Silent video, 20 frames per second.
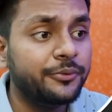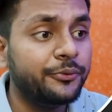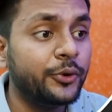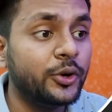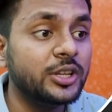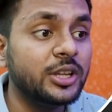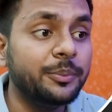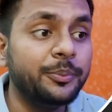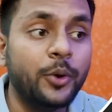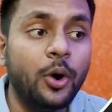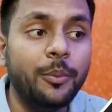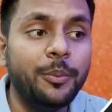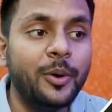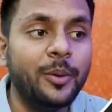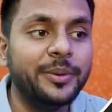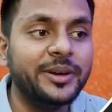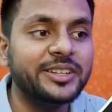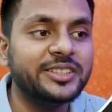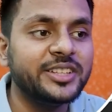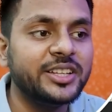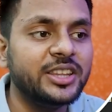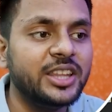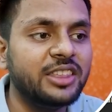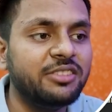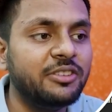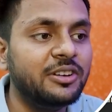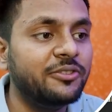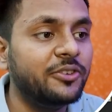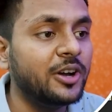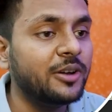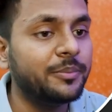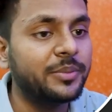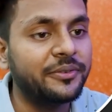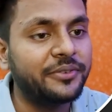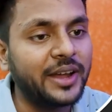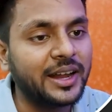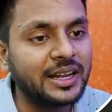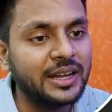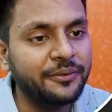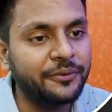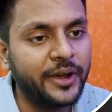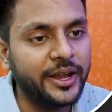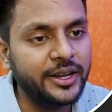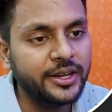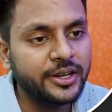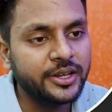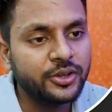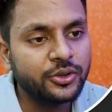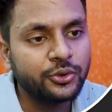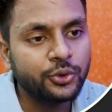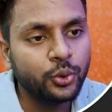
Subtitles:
For the pop operation, this will work perfectly fine.